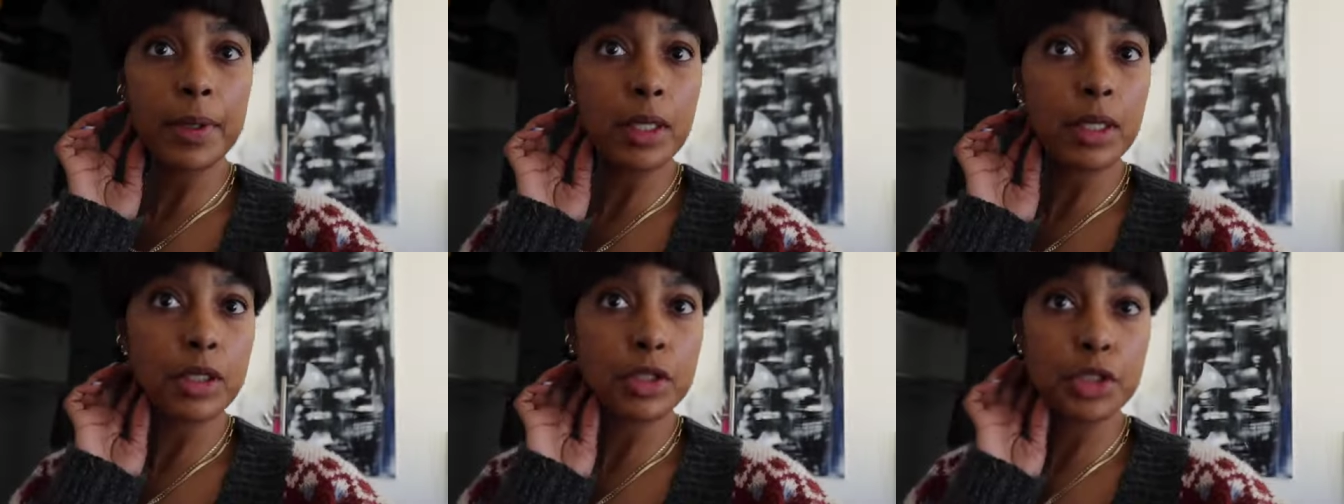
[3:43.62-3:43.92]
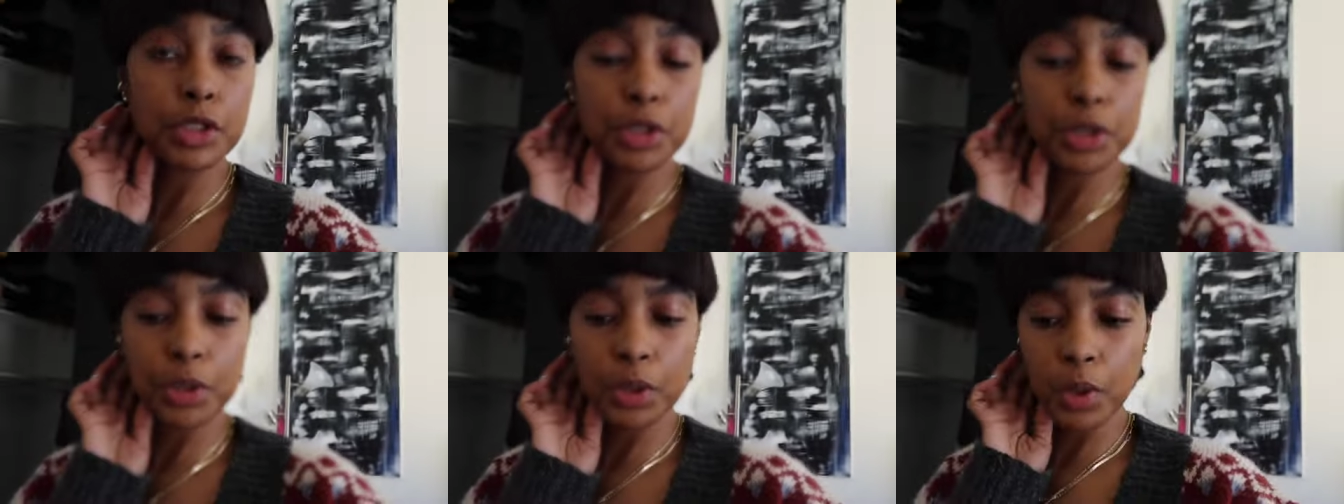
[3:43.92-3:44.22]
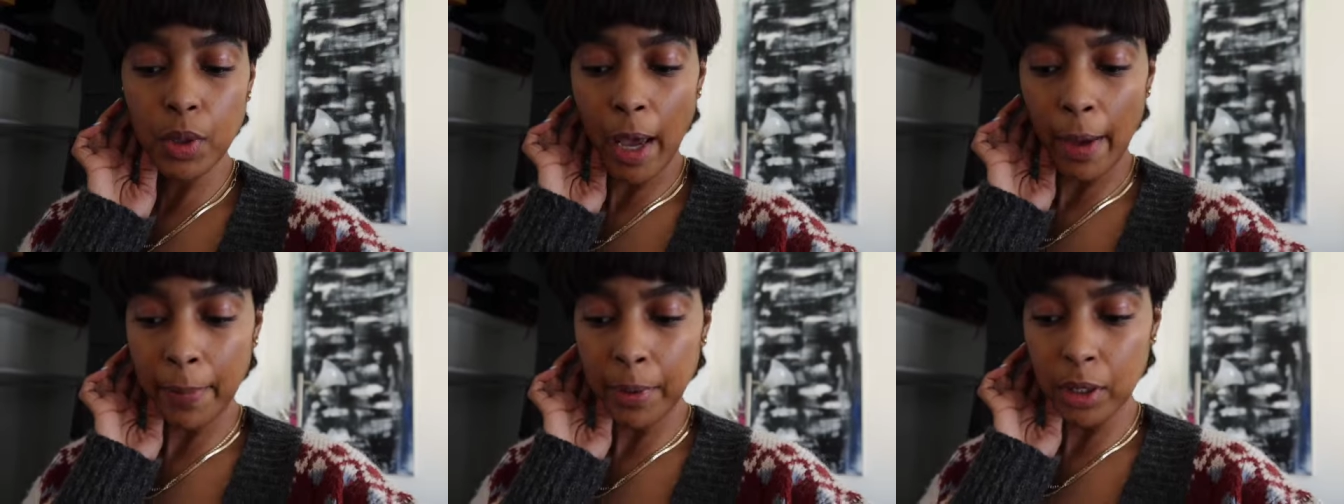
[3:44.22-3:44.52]
gonna
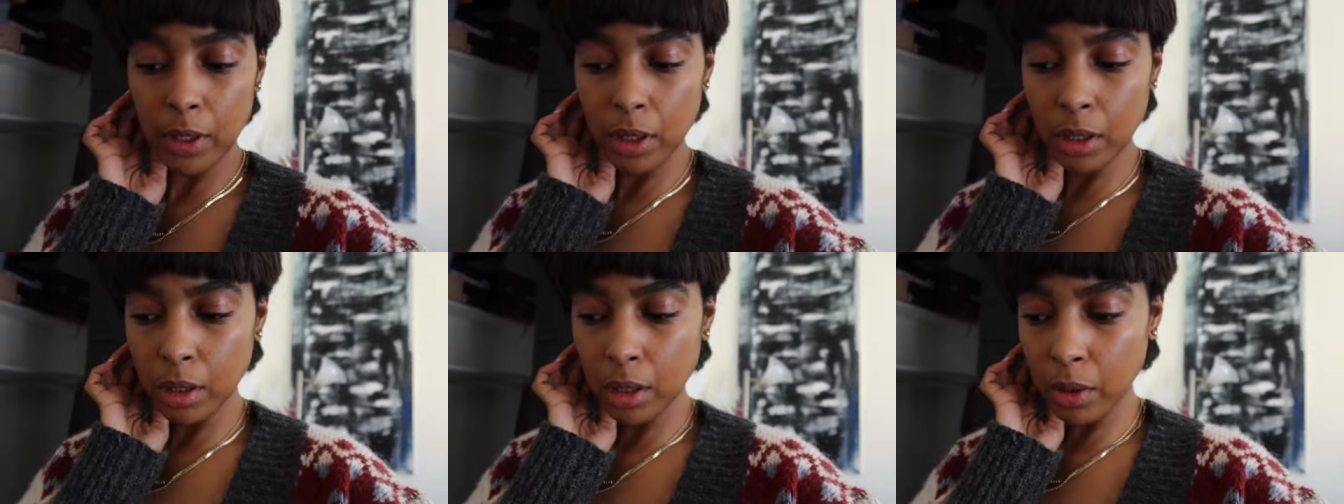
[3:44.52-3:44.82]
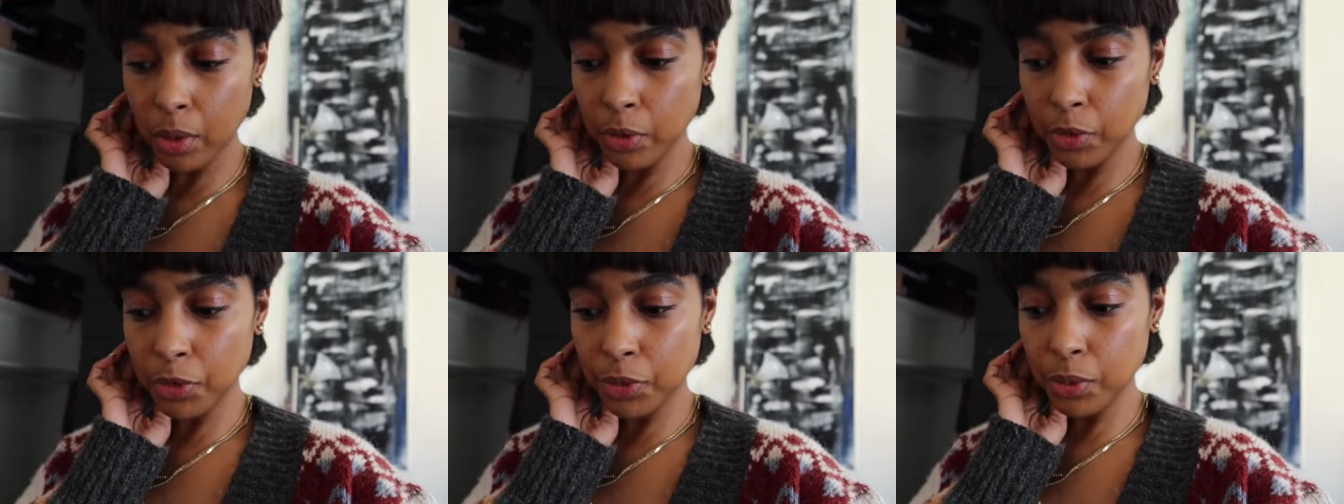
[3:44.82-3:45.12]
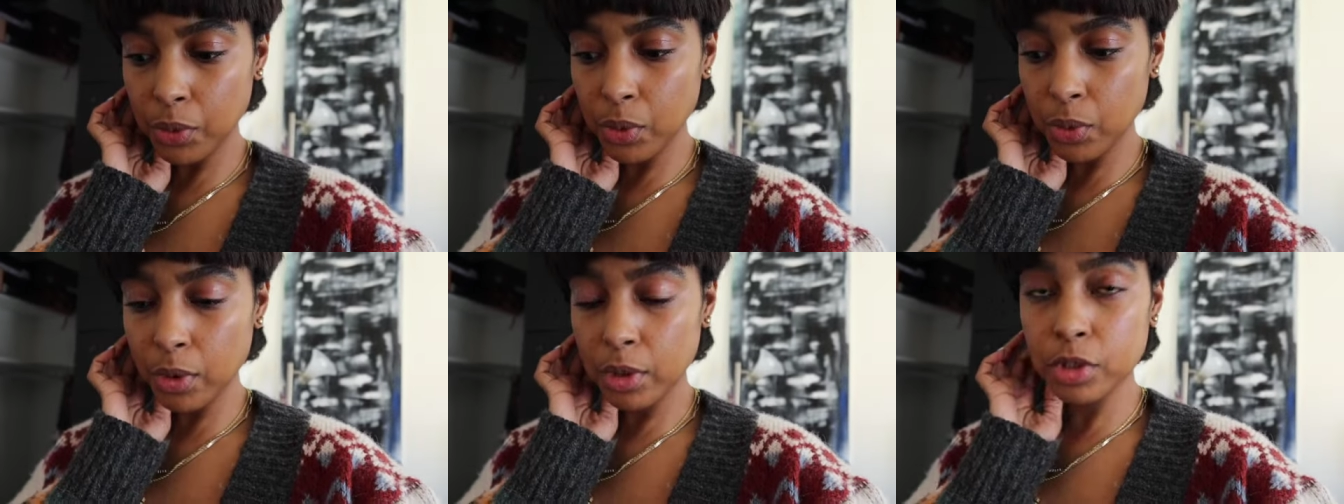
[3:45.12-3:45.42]
do, I'm gonna go
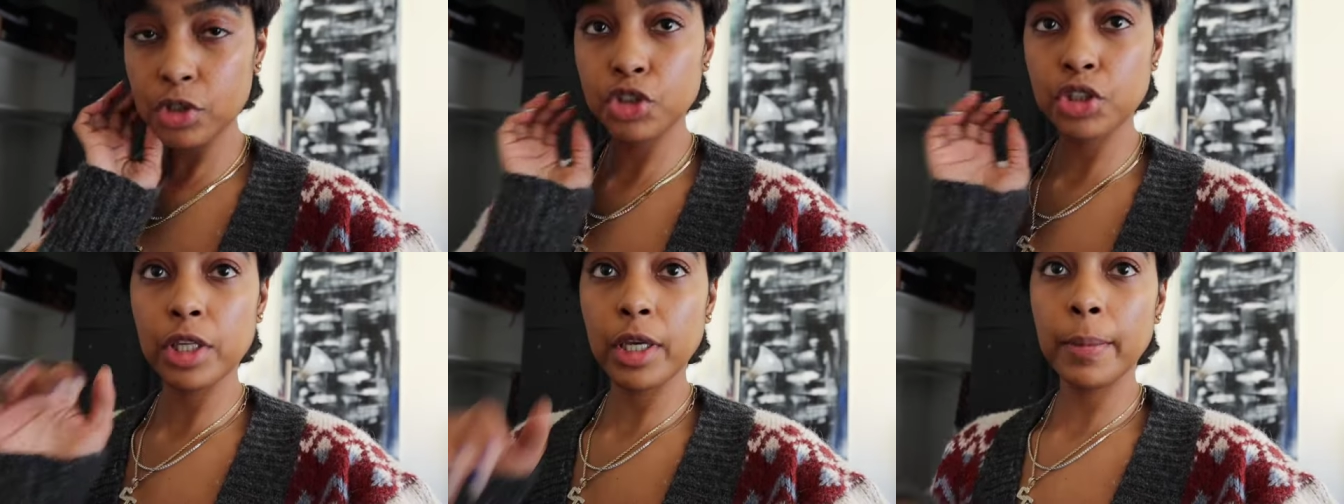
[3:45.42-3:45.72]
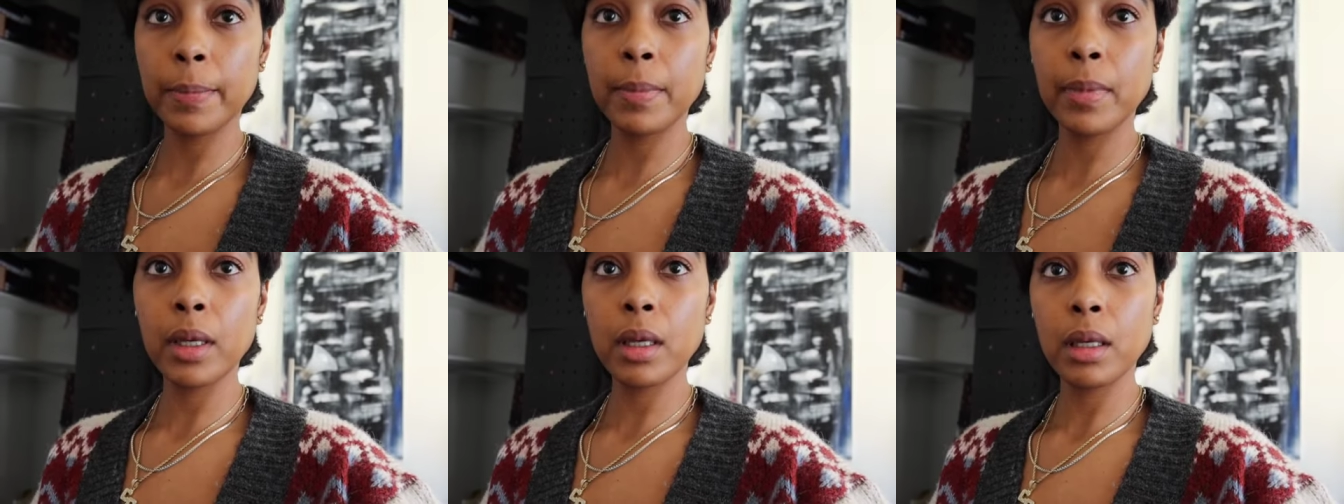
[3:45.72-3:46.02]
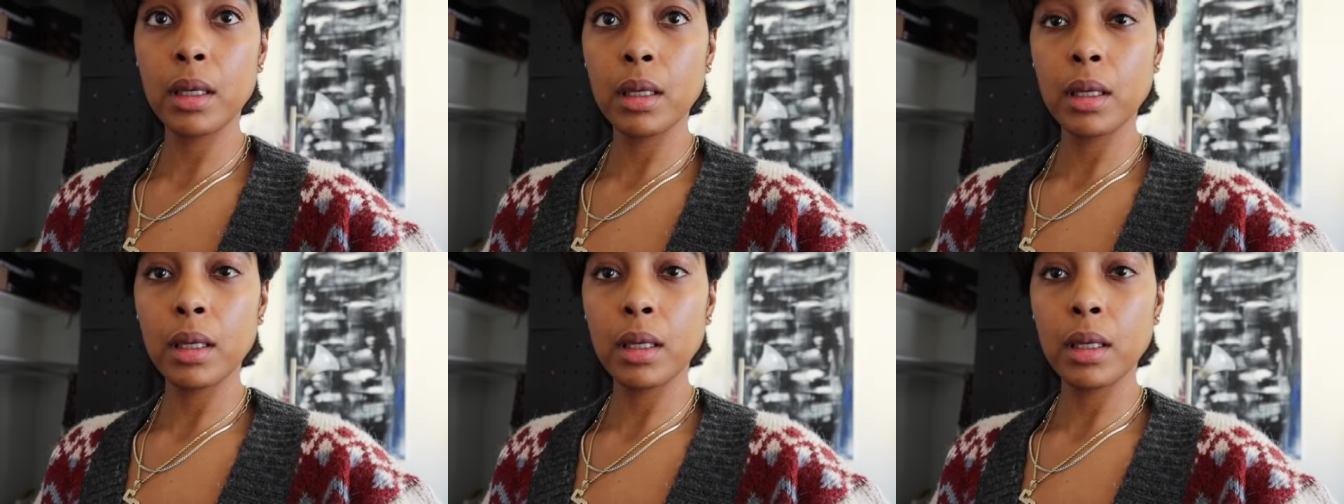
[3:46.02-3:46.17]
through the gym